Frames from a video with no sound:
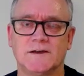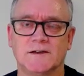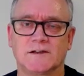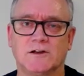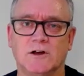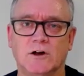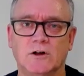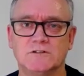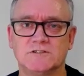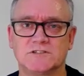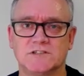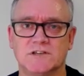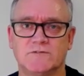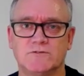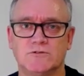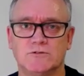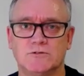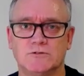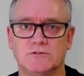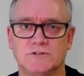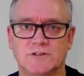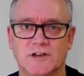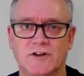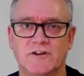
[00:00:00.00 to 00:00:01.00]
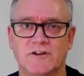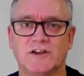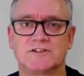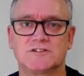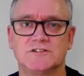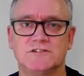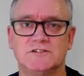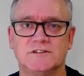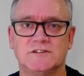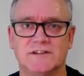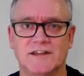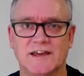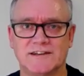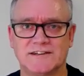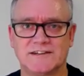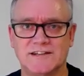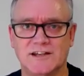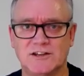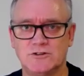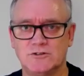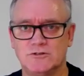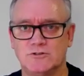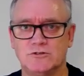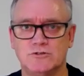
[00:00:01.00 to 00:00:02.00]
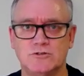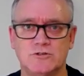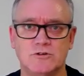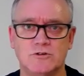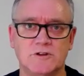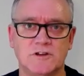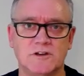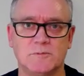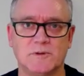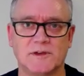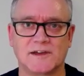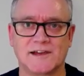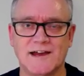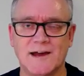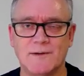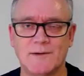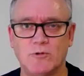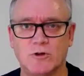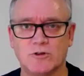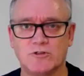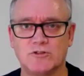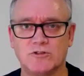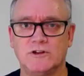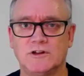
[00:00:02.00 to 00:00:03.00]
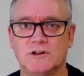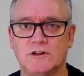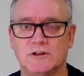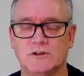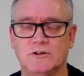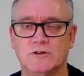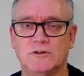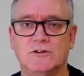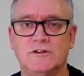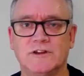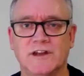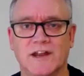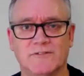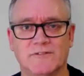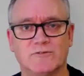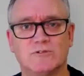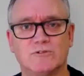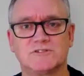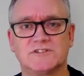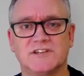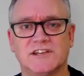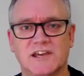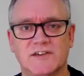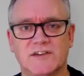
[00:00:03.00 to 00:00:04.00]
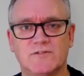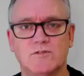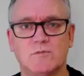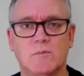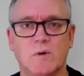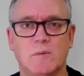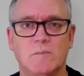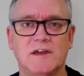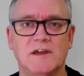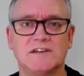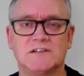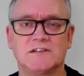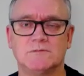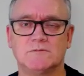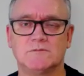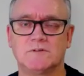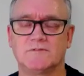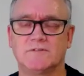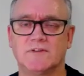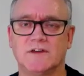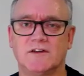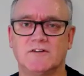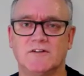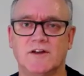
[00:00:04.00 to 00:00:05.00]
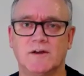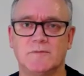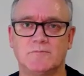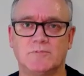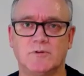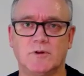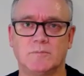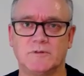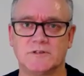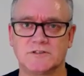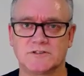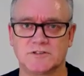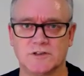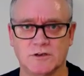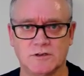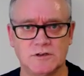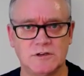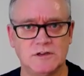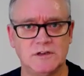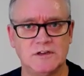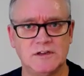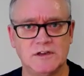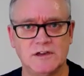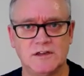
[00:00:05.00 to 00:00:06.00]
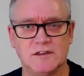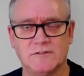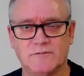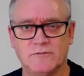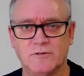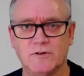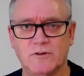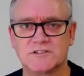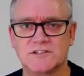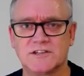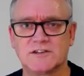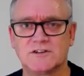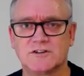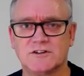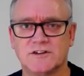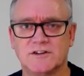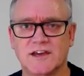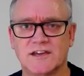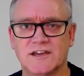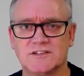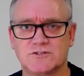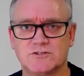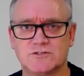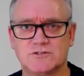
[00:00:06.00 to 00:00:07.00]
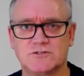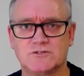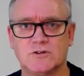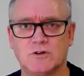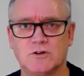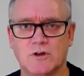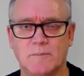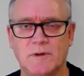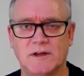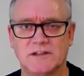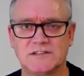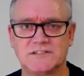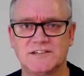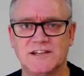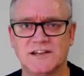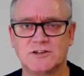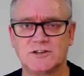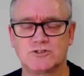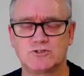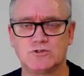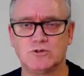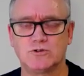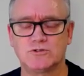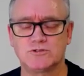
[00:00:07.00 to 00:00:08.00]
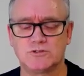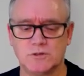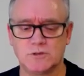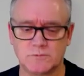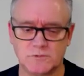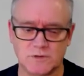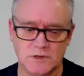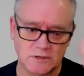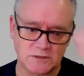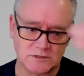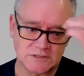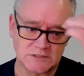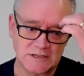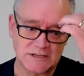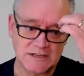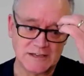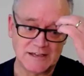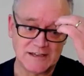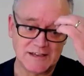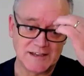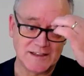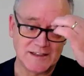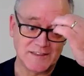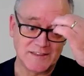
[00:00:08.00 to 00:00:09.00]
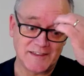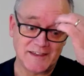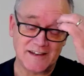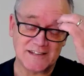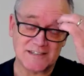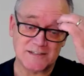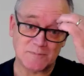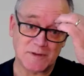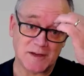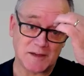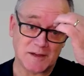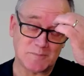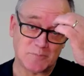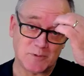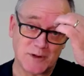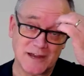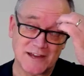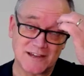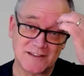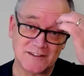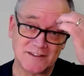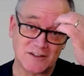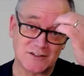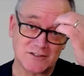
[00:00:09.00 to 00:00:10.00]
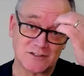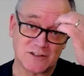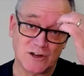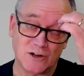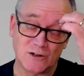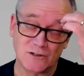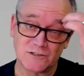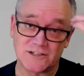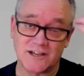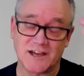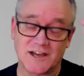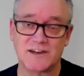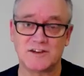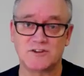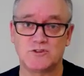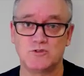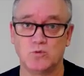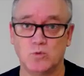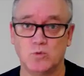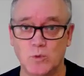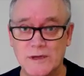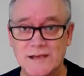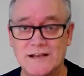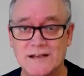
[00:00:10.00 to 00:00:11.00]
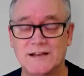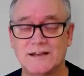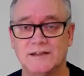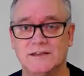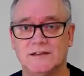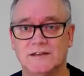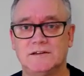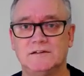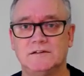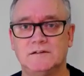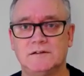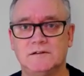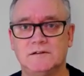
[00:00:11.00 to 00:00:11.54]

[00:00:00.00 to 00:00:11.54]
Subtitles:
Goals give you direction. They tell you who you need to become, what you need to learn, and of course, they give you momentum if they run properly. So, first thing today is talk about setting short-term goals. Then it's about breaking those goals down into weekly